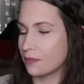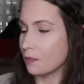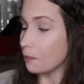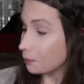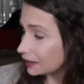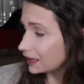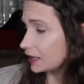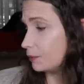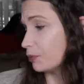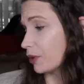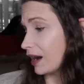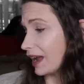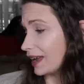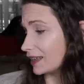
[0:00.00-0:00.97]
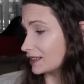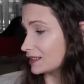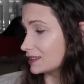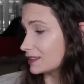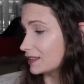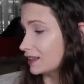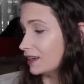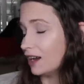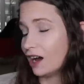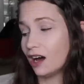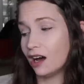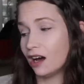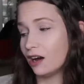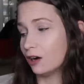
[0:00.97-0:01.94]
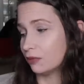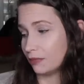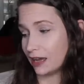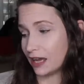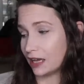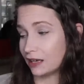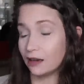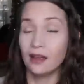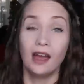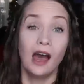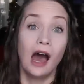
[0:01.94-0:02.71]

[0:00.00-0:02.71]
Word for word: Mini brands. Oh man.